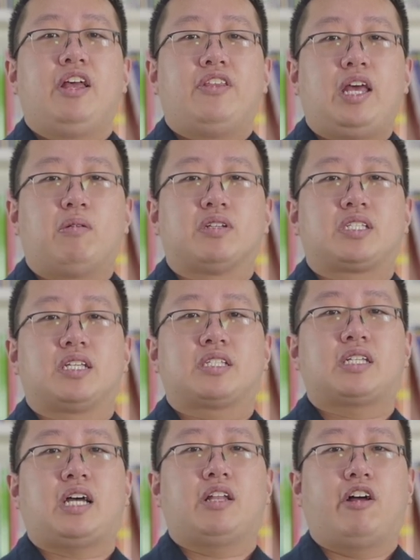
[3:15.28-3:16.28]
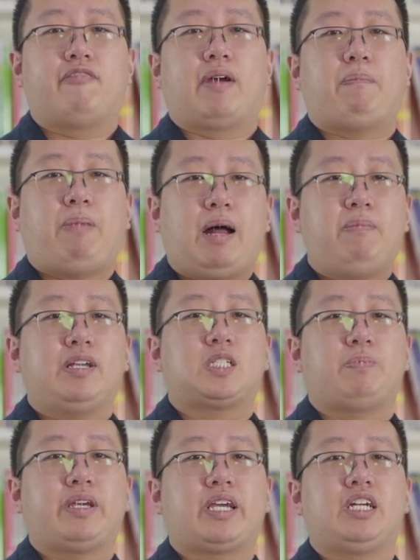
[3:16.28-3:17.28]
That was the start of my public
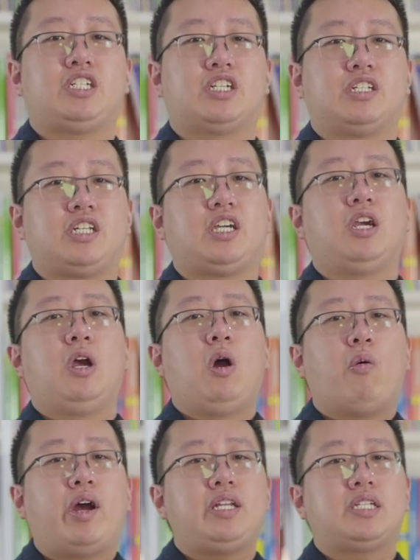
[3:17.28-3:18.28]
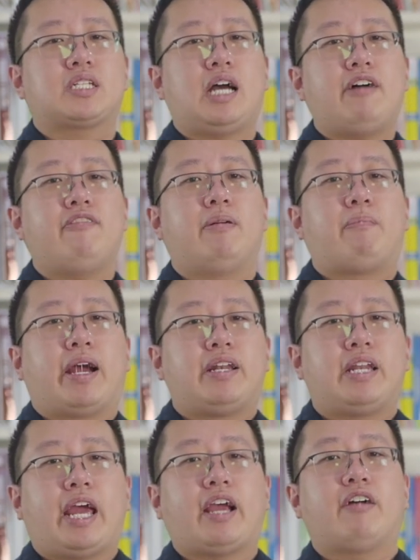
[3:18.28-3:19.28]
speaking journey, where I discovered my
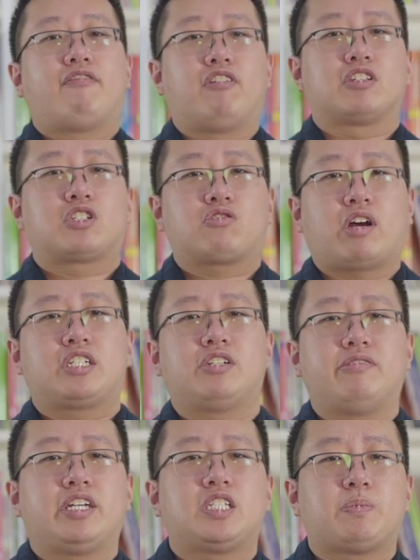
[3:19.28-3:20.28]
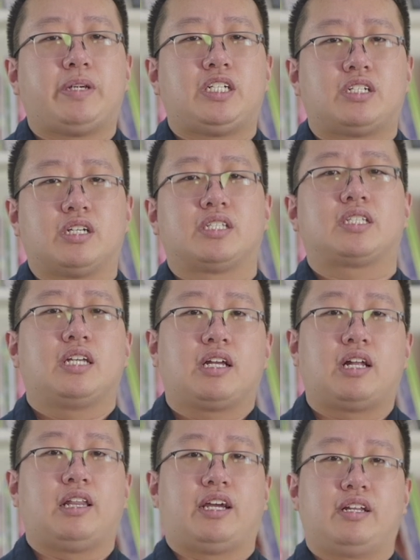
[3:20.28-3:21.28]
knack for structuring speeches
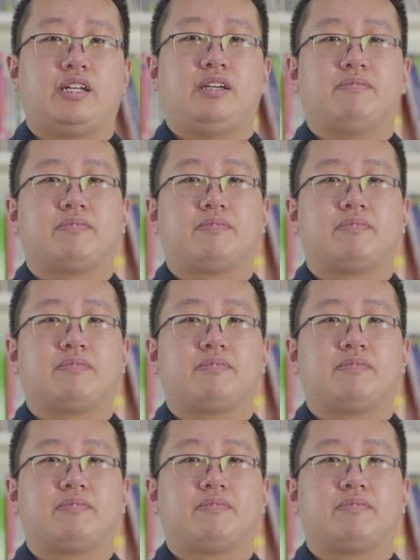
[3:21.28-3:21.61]
clearly.